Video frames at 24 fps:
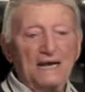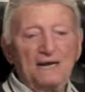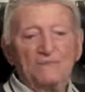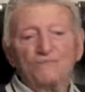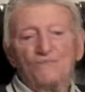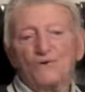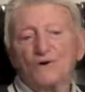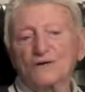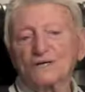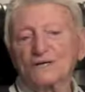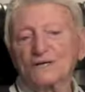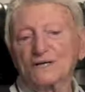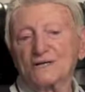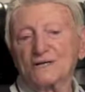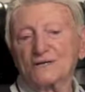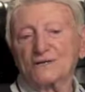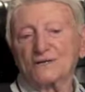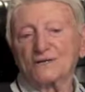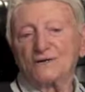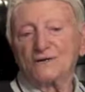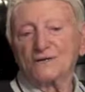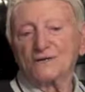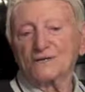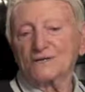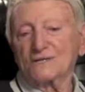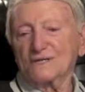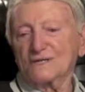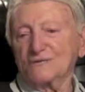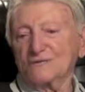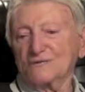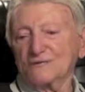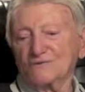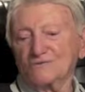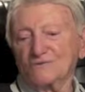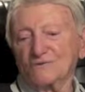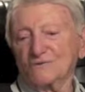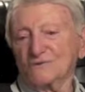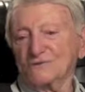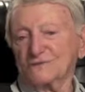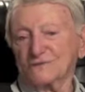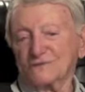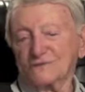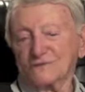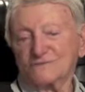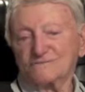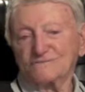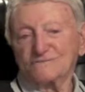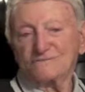I'm walking along
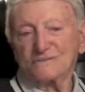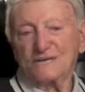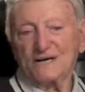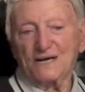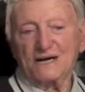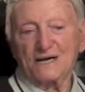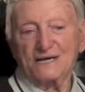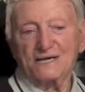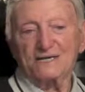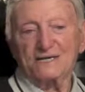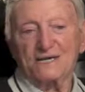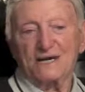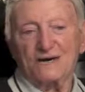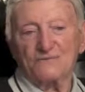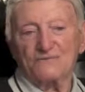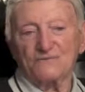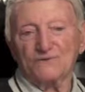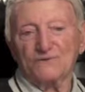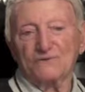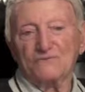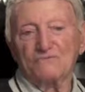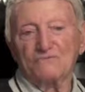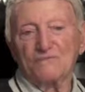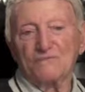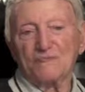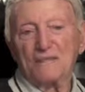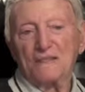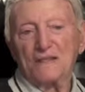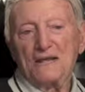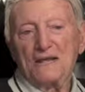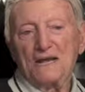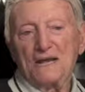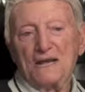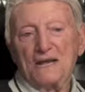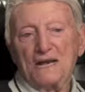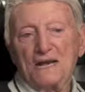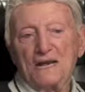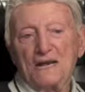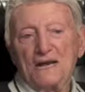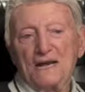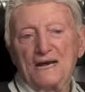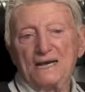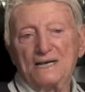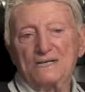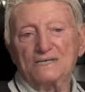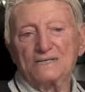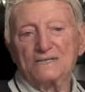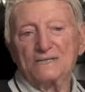with my Hy Koffler,
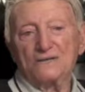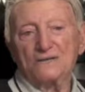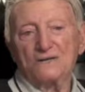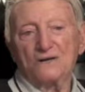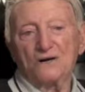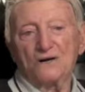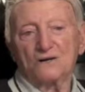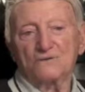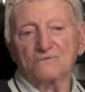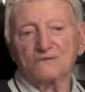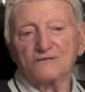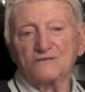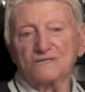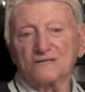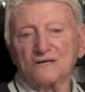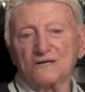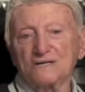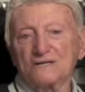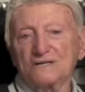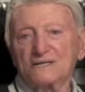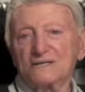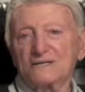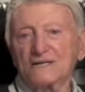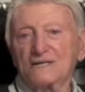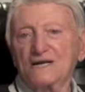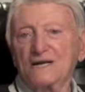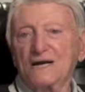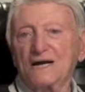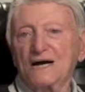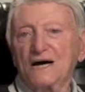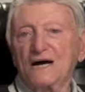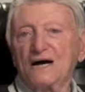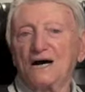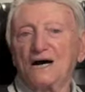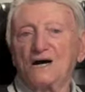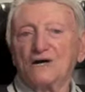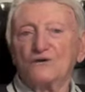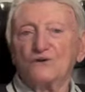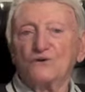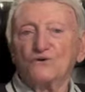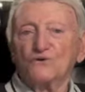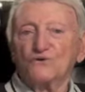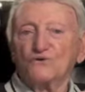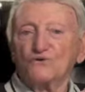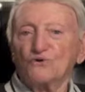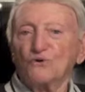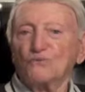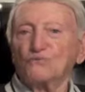and all of a sudden, a
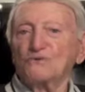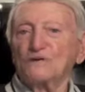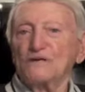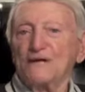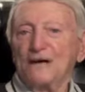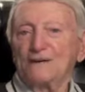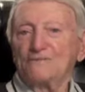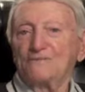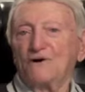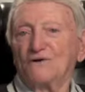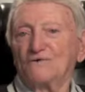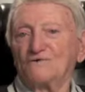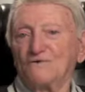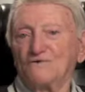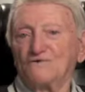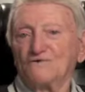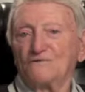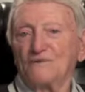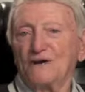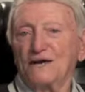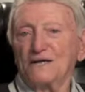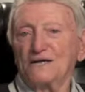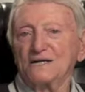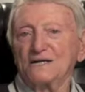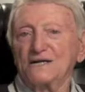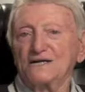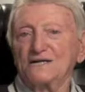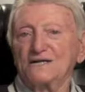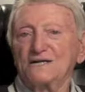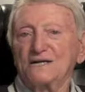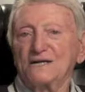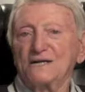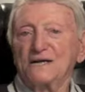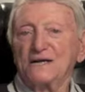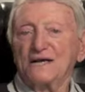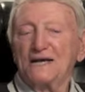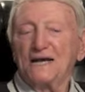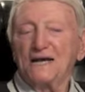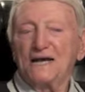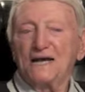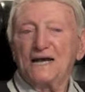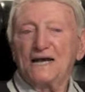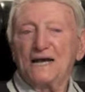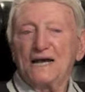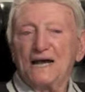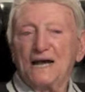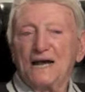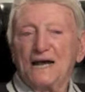new group came over from England,
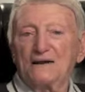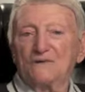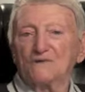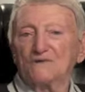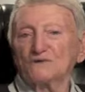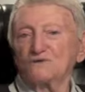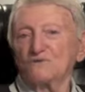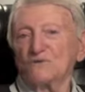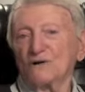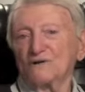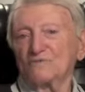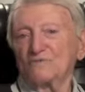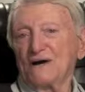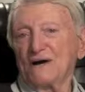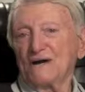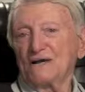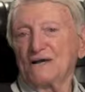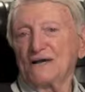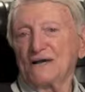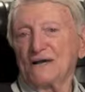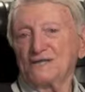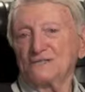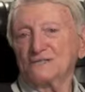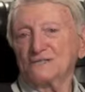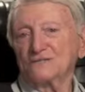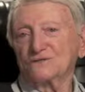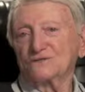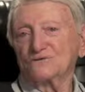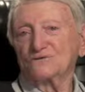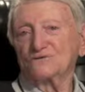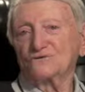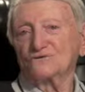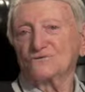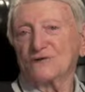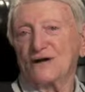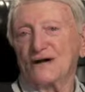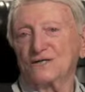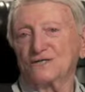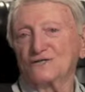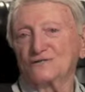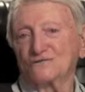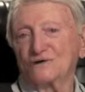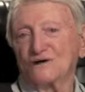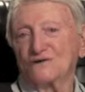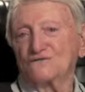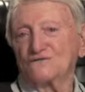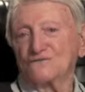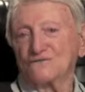and it was one of my high school
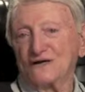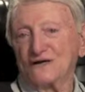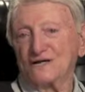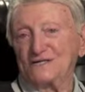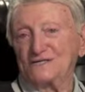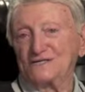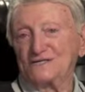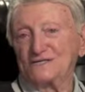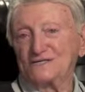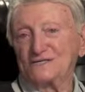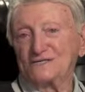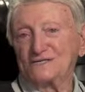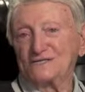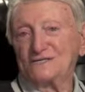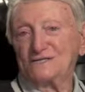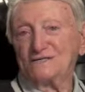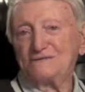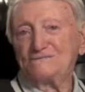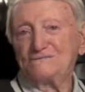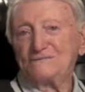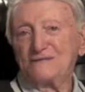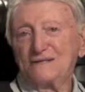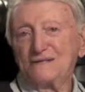graduate friends.